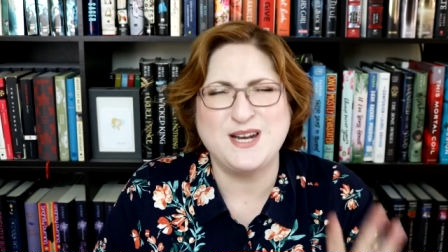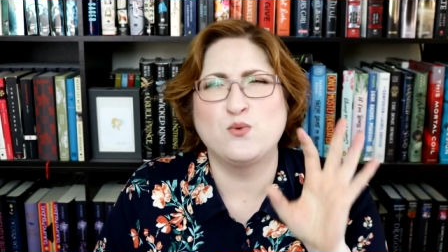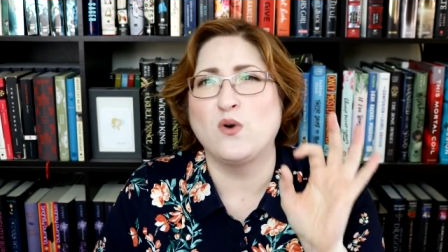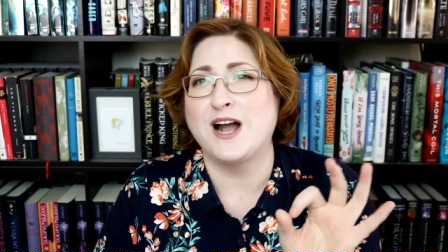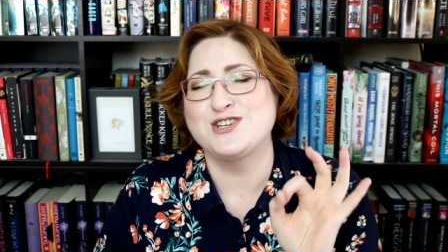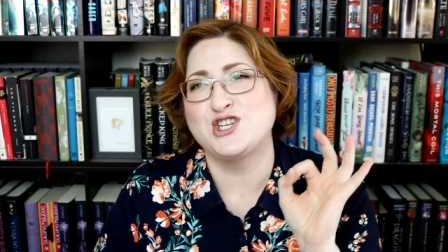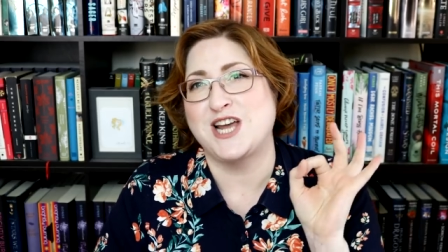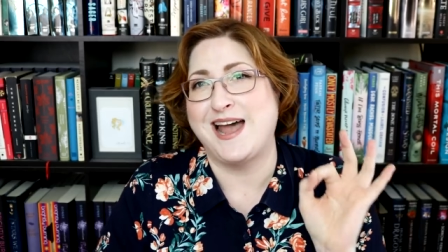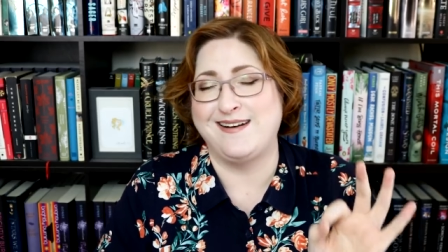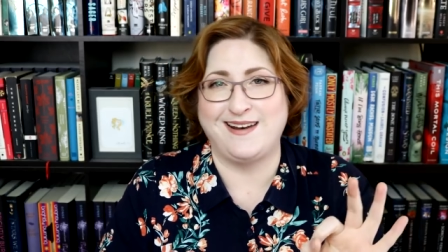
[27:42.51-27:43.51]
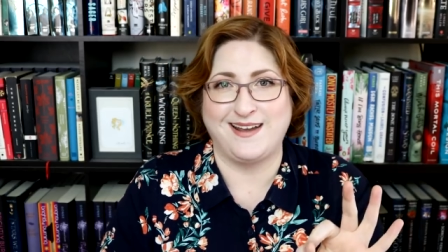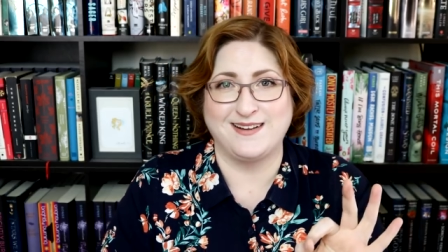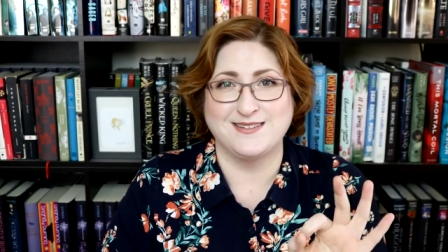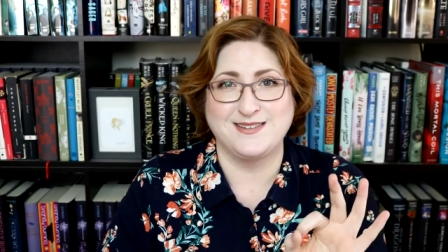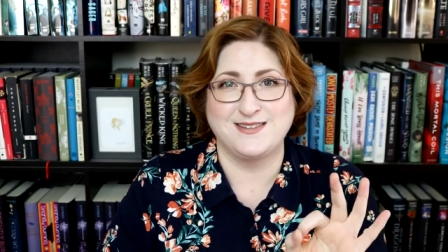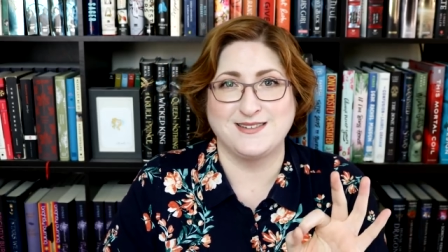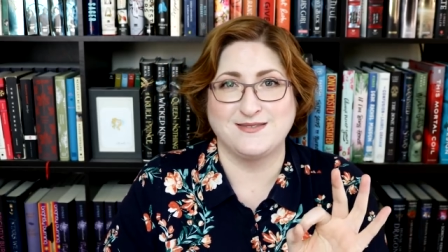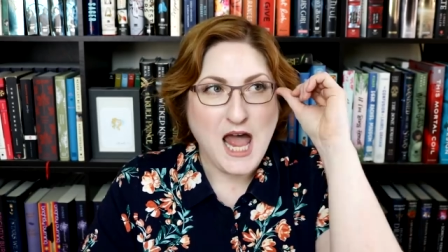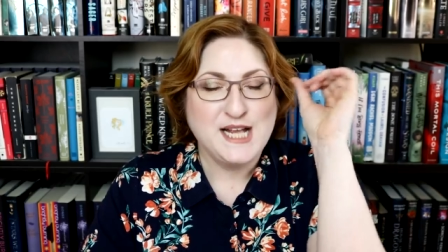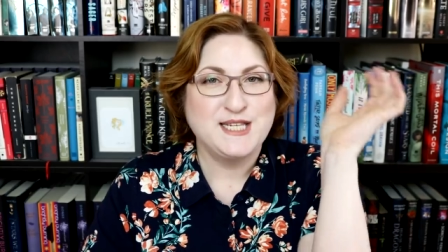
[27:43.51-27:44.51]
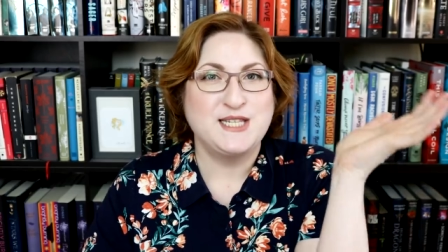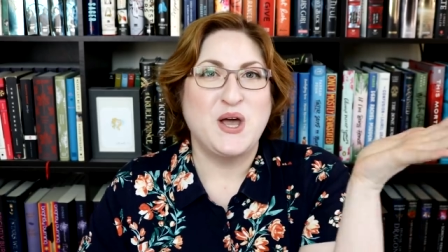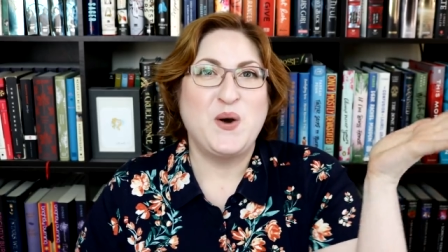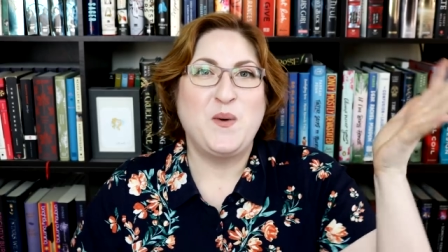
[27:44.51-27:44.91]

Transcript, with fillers: in rushed endings. So